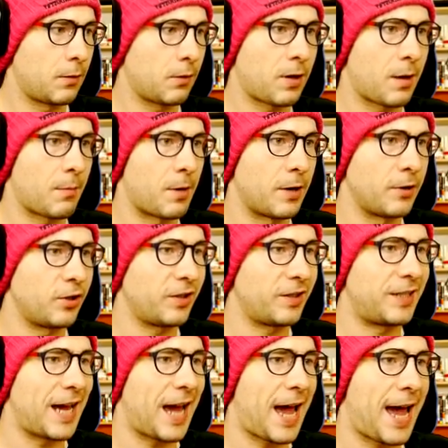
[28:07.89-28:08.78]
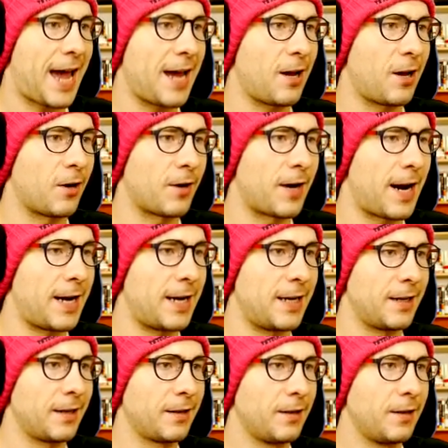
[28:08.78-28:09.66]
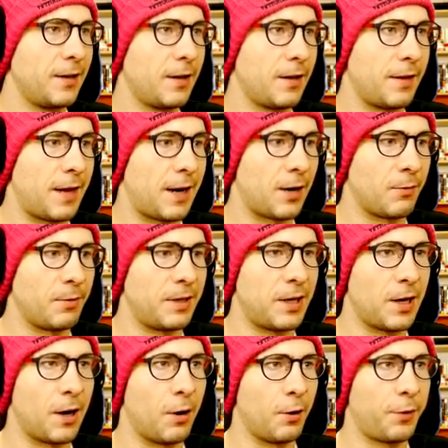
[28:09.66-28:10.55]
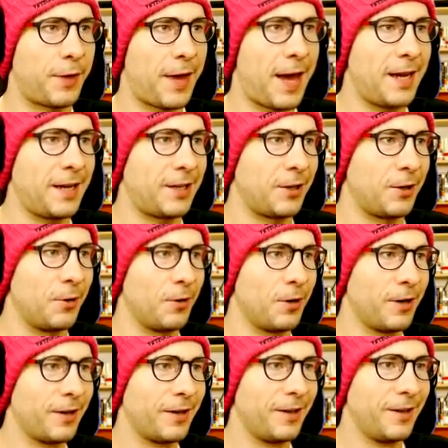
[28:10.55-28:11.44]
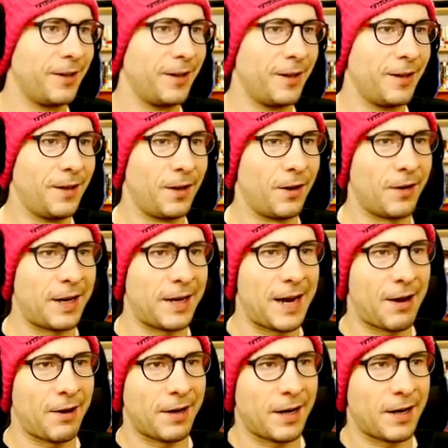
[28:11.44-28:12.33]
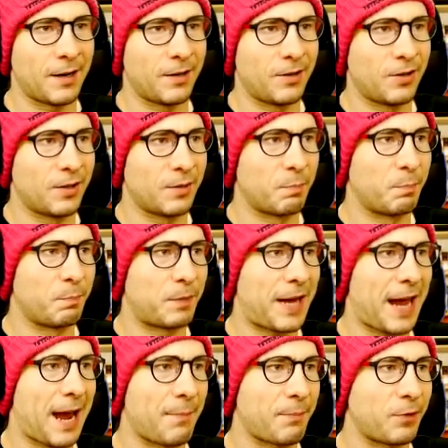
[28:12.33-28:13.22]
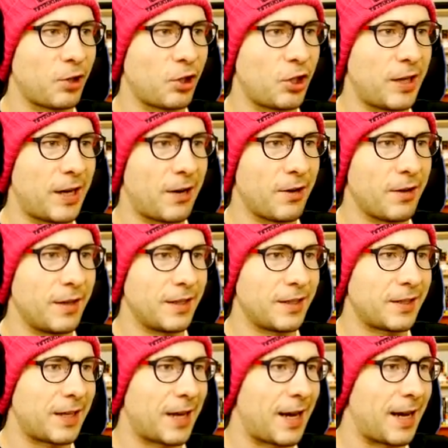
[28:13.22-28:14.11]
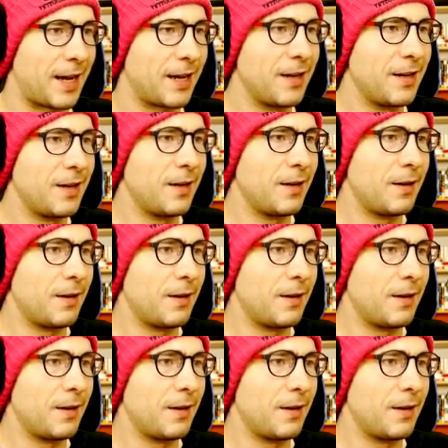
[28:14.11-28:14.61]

Oh, come on. Just die already. There we go. Thank you. Okay, now I gotta just cap the shit out of this guy.